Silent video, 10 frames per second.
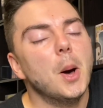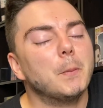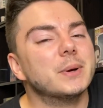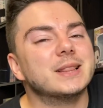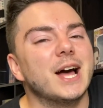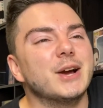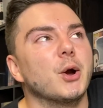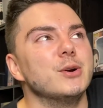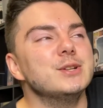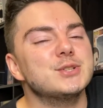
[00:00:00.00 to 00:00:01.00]
But, like,
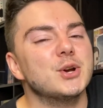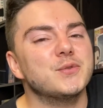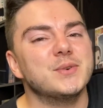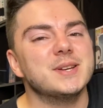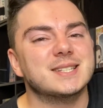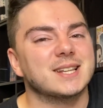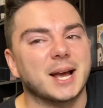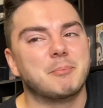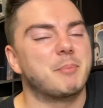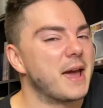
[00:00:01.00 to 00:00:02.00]
her and Sophie's,
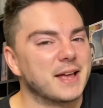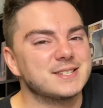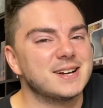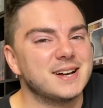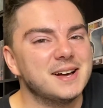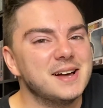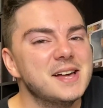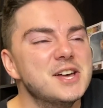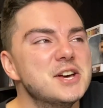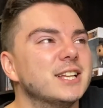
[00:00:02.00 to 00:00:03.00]
like, banter.
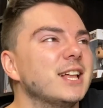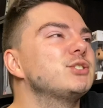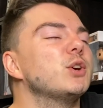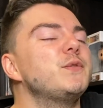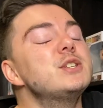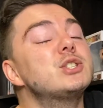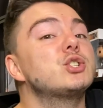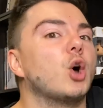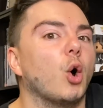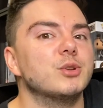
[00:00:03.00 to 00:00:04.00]
Like, Sophie's
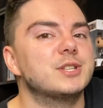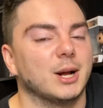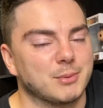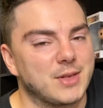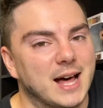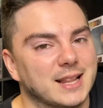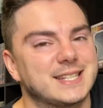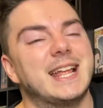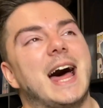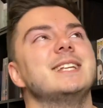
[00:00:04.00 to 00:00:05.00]
so done with Alice.
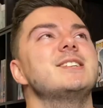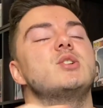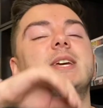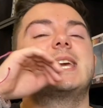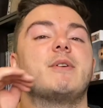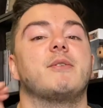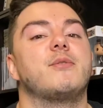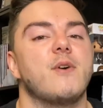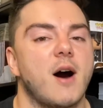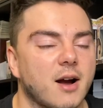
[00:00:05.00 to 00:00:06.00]
And Alice does not give a
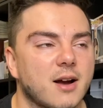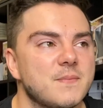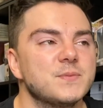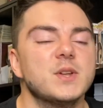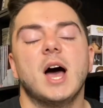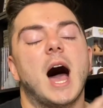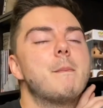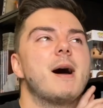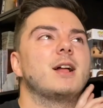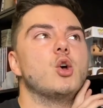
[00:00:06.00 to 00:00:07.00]
fuck
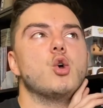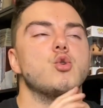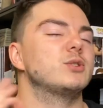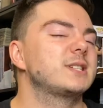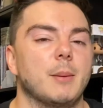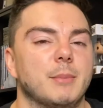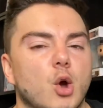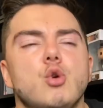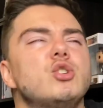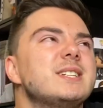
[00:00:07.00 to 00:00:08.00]
about who's coming,
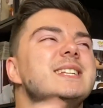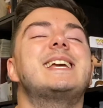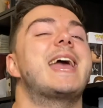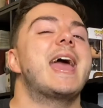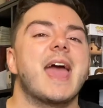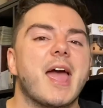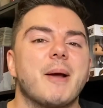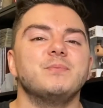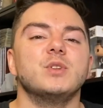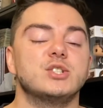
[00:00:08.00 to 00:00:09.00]
who she doesn't
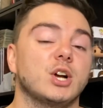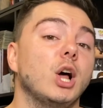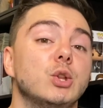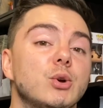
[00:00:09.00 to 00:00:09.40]
care. She's like, oh,